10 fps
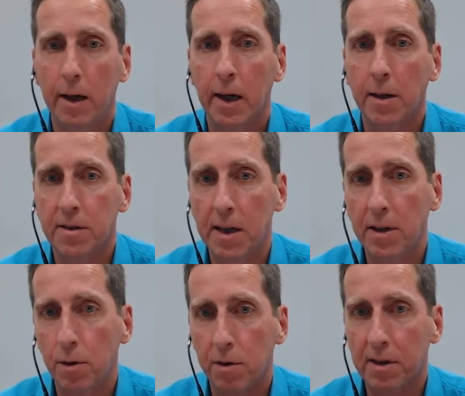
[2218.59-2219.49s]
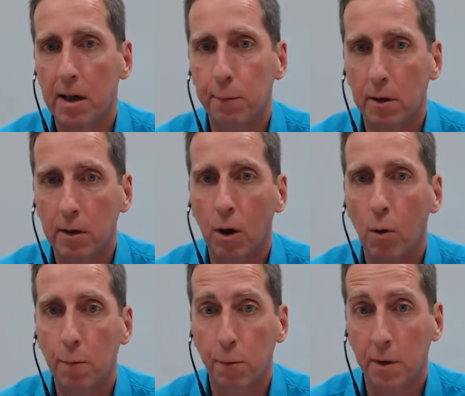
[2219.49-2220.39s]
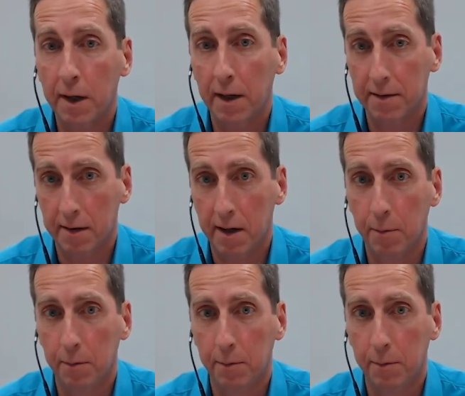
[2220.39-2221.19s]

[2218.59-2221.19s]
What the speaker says: and set yourself a goal for the next time.